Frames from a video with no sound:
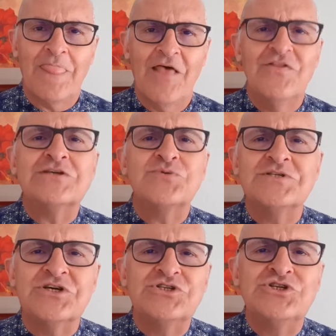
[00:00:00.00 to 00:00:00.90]
This was
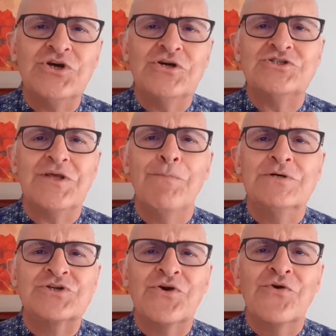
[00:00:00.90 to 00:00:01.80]
a church that was
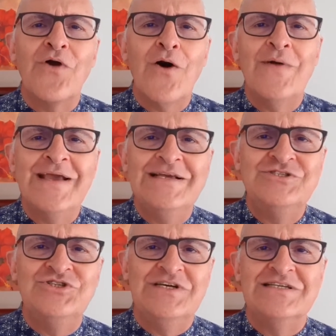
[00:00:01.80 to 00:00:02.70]
growing in
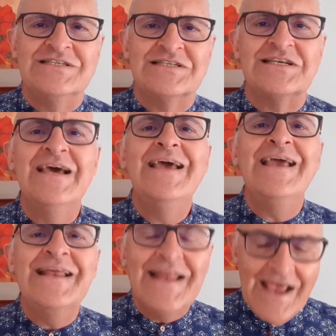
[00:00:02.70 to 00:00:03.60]
Jesus
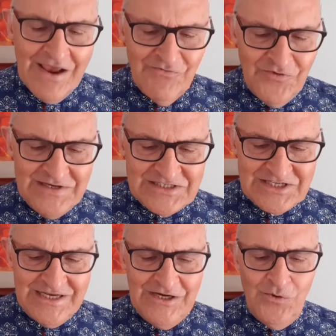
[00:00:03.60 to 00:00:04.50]
in every
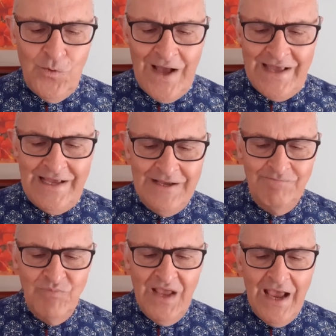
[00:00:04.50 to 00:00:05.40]
single way,
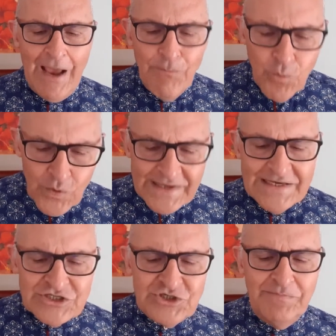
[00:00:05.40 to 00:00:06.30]
and we
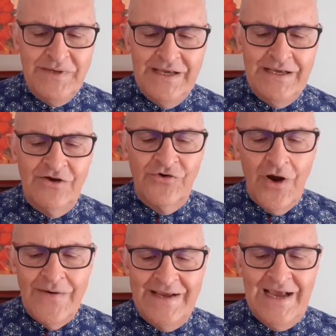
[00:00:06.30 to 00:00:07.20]
should be
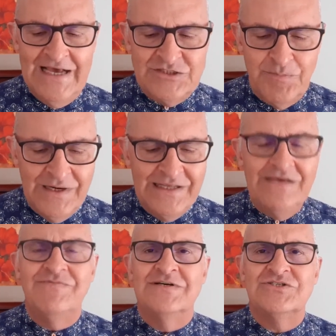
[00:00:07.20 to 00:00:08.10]
growing as
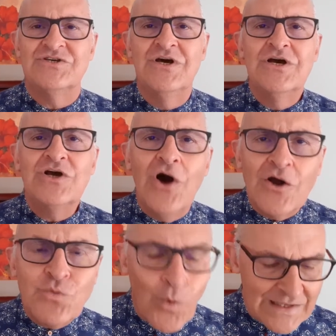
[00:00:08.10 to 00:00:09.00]
believers.
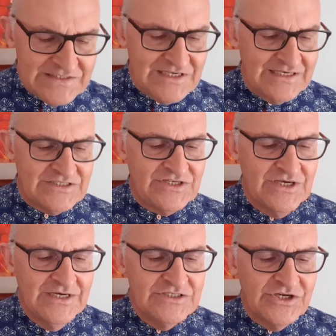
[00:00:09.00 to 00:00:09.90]
God wants us
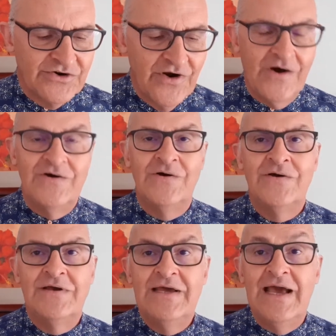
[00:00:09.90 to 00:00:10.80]
to grow.
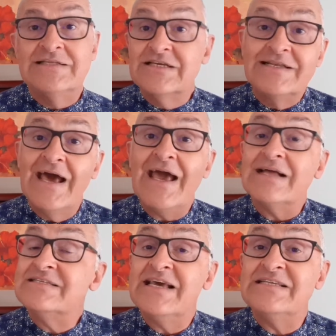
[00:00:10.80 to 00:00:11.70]
And today our
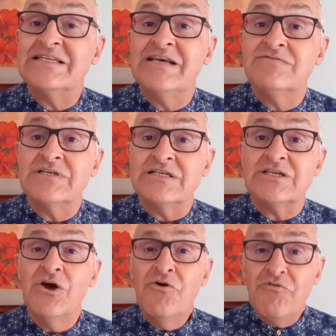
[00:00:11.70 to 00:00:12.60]
text gives
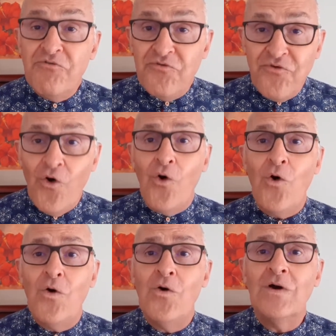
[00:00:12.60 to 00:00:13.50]
us
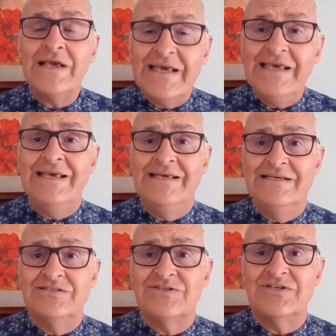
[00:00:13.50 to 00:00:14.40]
four
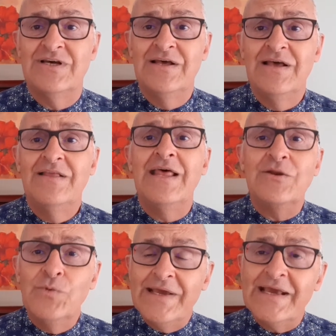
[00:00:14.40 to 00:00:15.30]
keys that
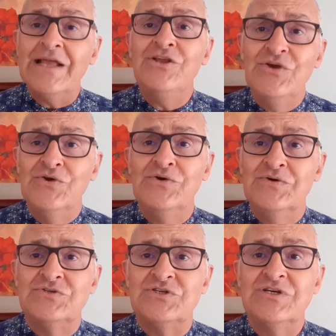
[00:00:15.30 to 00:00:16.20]
we can
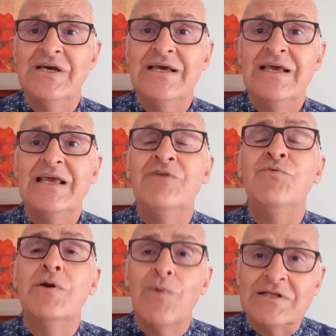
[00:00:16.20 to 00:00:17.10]
use if
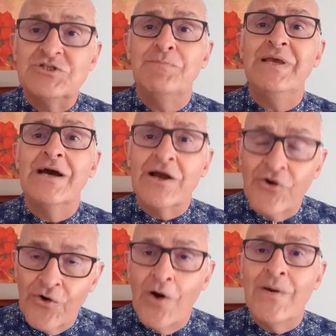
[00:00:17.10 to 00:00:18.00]
we want to be a
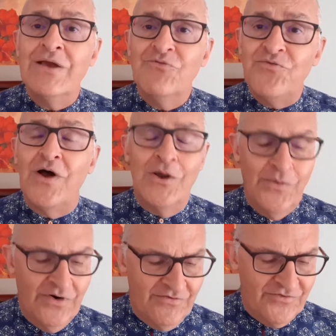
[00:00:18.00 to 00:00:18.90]
growing
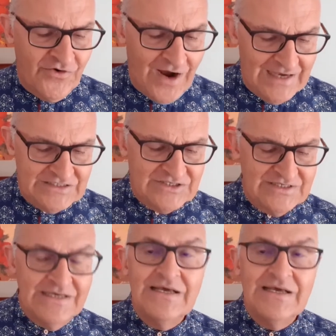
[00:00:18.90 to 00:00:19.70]
follower of Christ.